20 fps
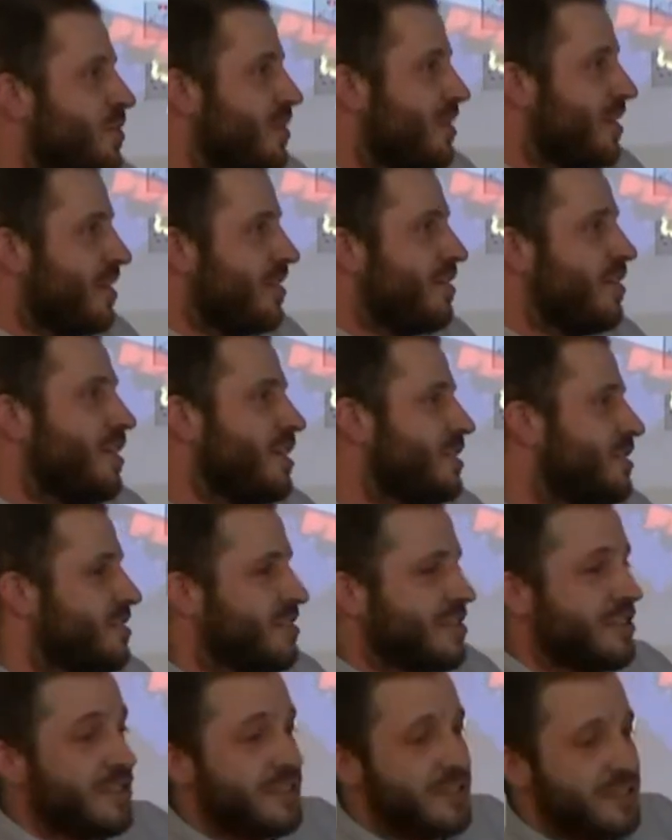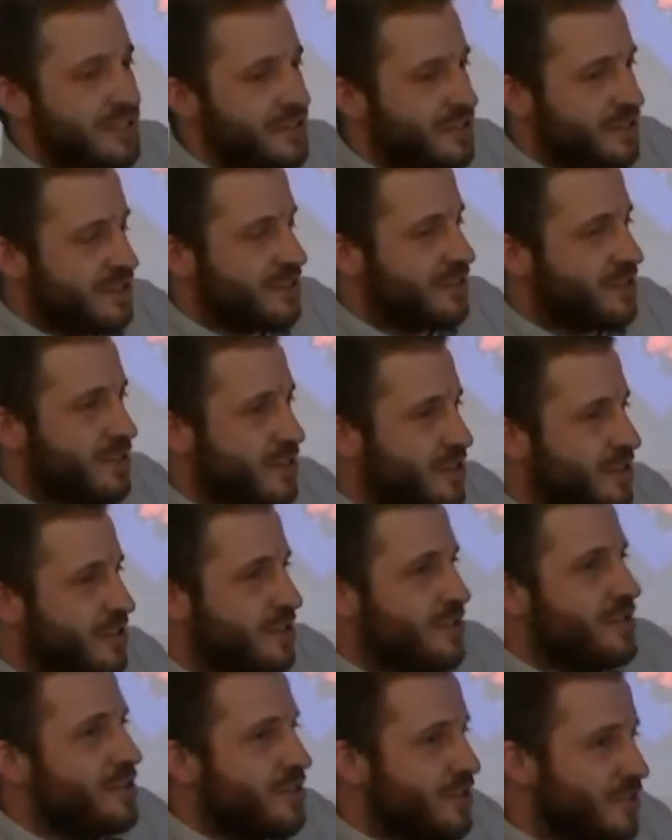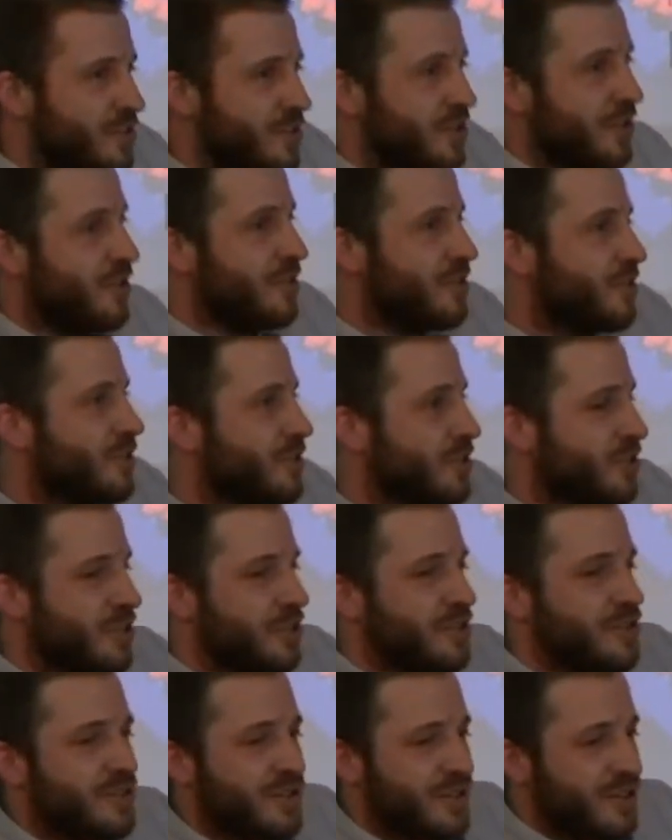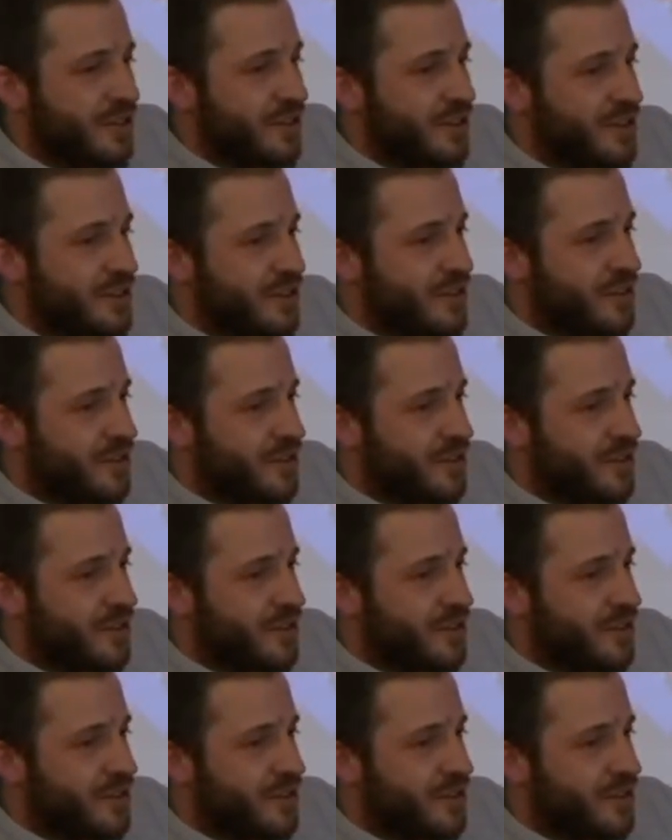but then I just think it's, you know, genius that